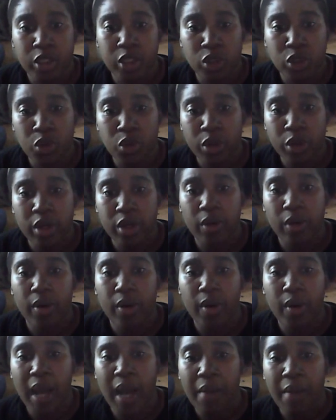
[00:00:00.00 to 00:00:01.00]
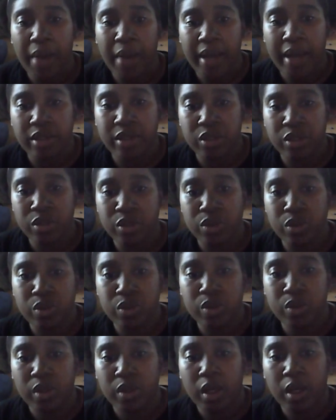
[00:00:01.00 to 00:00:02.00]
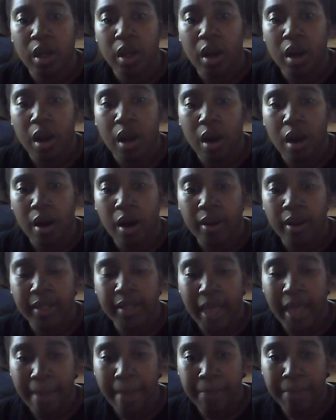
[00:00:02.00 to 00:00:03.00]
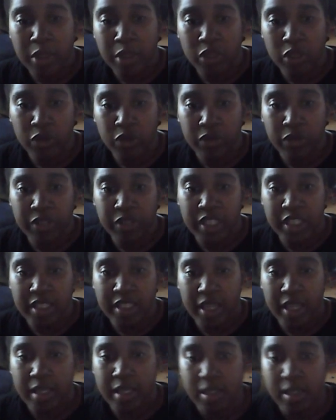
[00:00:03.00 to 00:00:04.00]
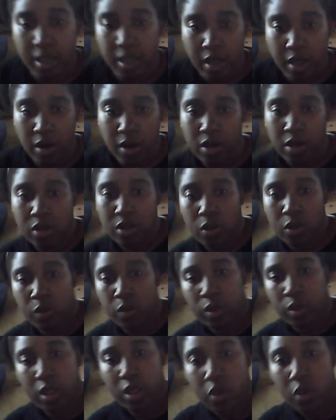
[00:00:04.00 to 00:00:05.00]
tutorial on how I do our lap books for the 50 states. And also, really